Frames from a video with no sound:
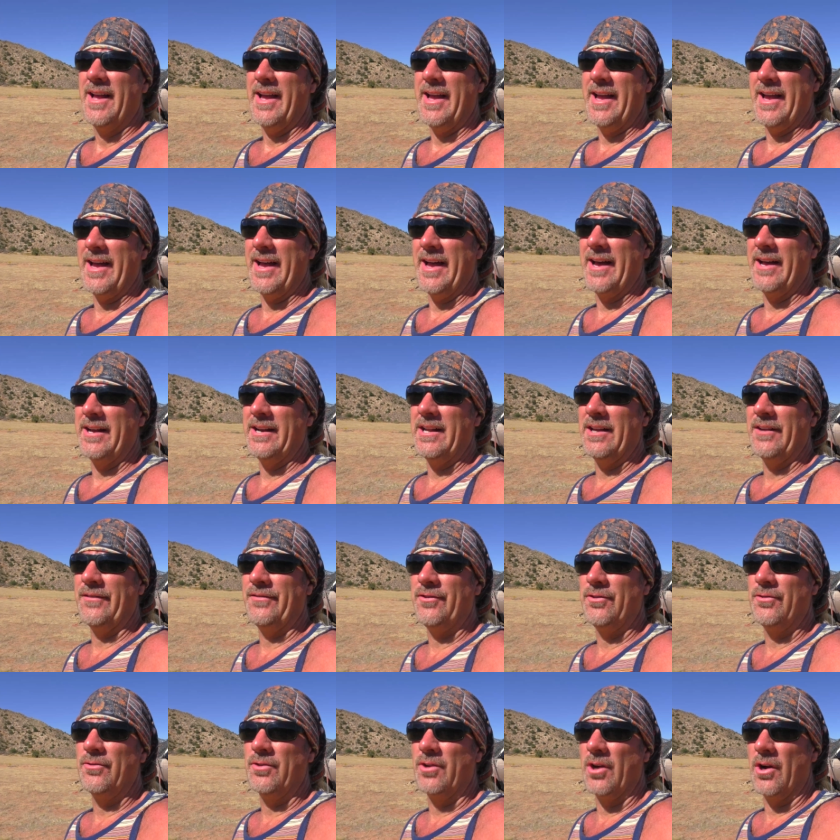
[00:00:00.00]
And if
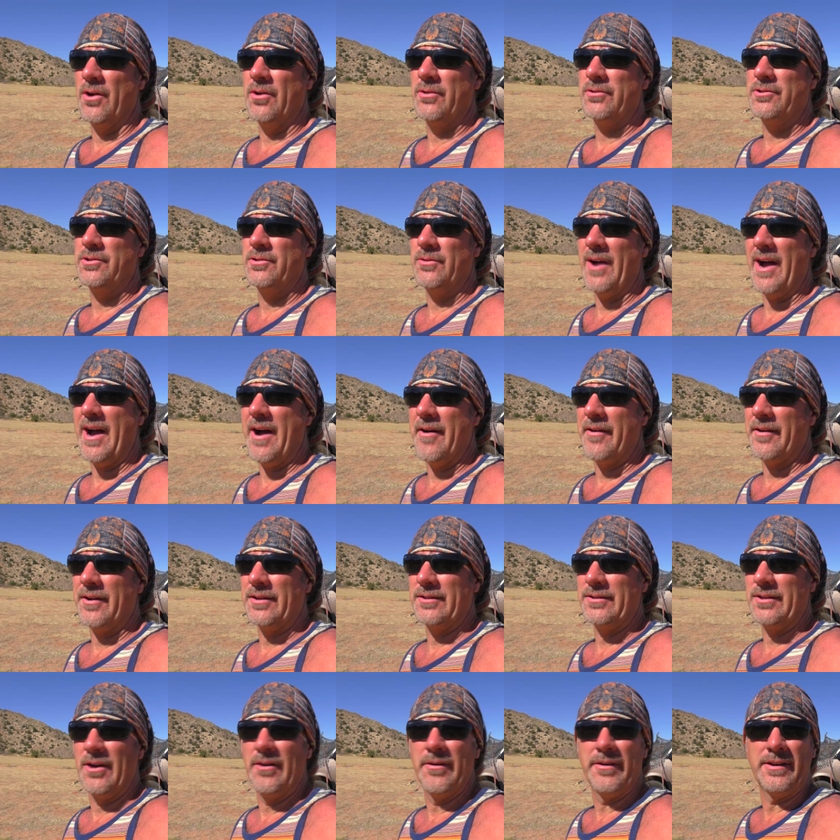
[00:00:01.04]
you go to
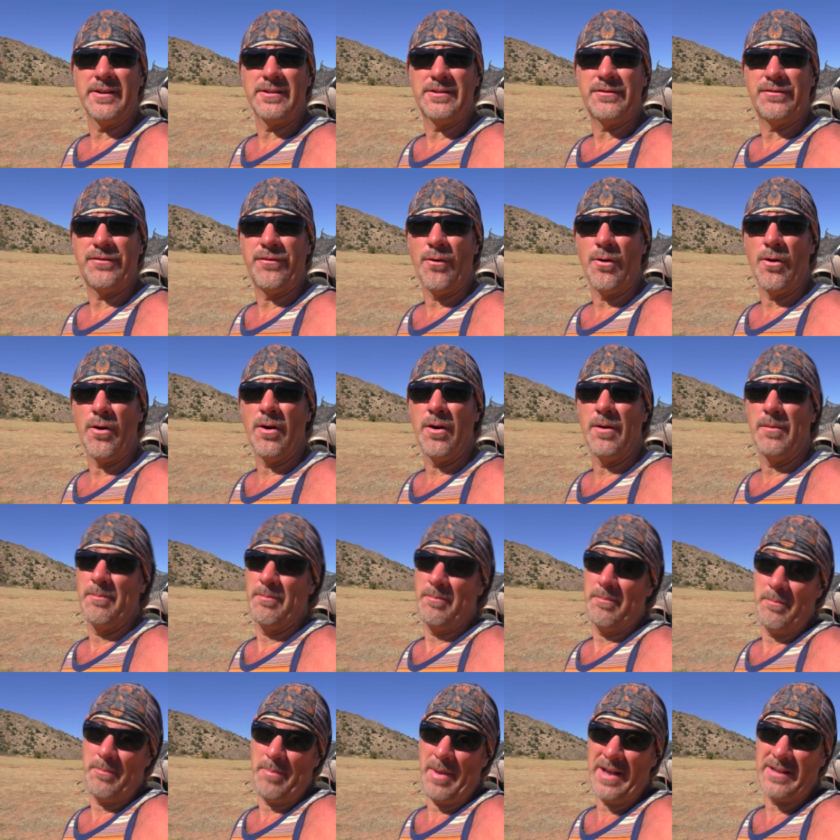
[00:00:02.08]
Algodones for
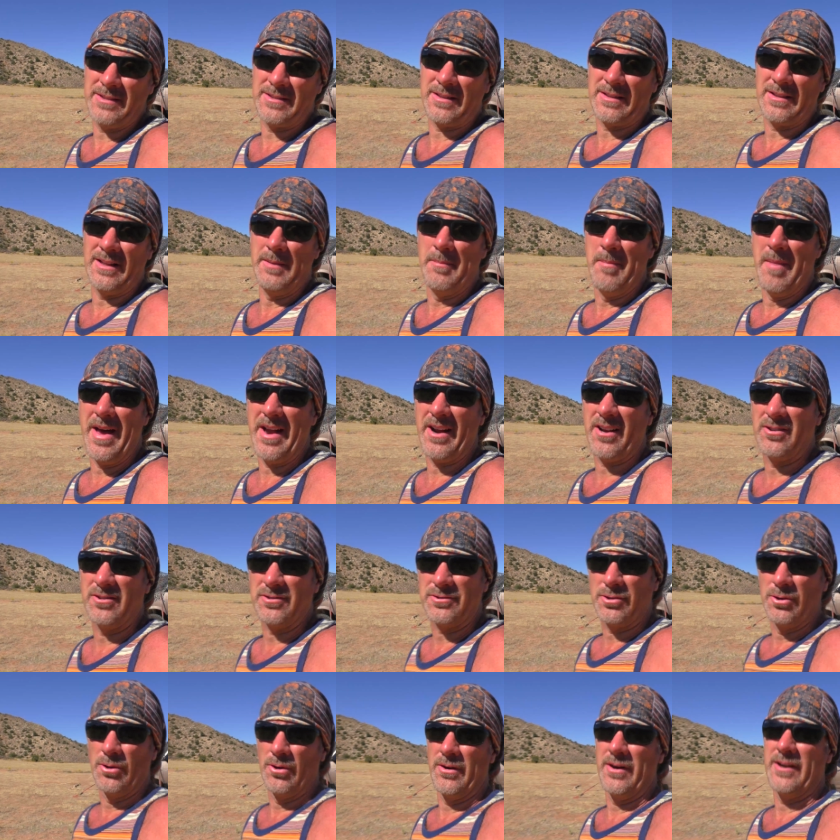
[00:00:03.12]
basically medical
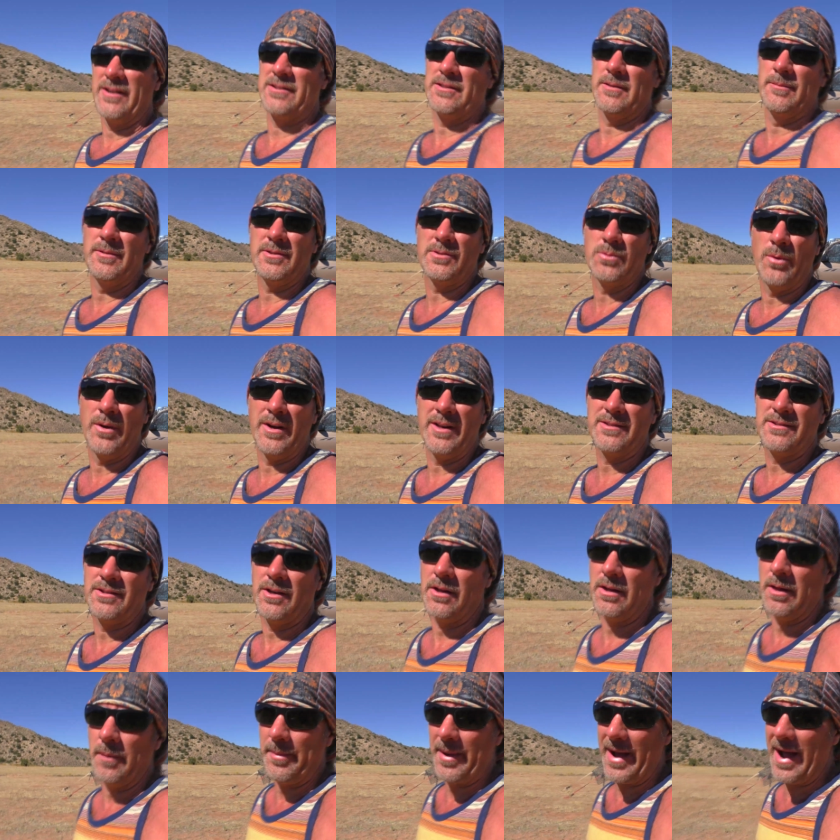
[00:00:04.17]
tourism is what it's
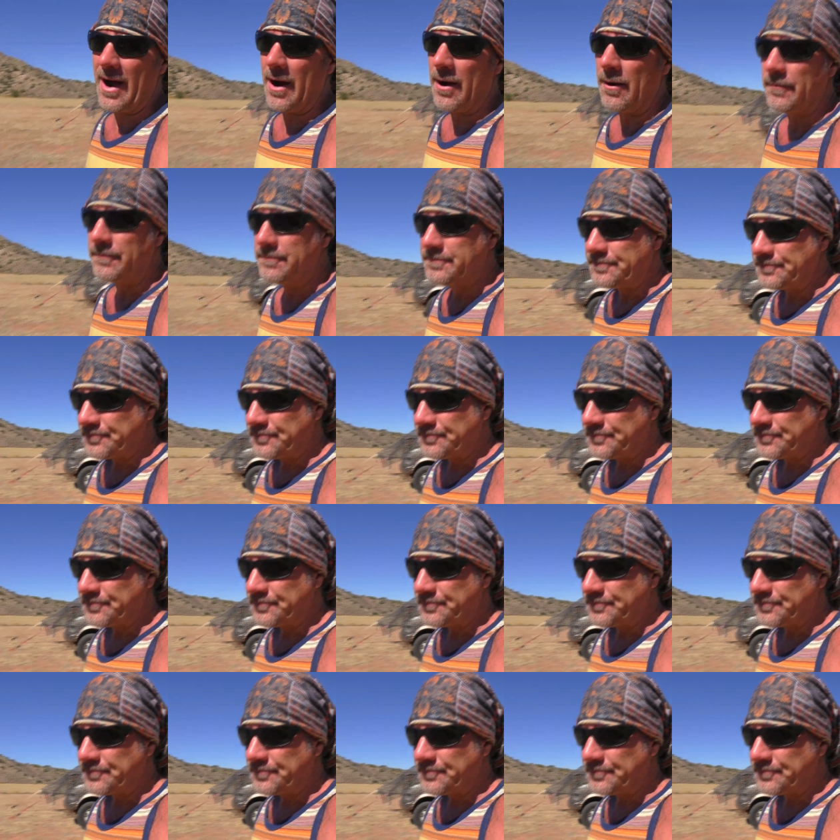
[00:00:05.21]
all about.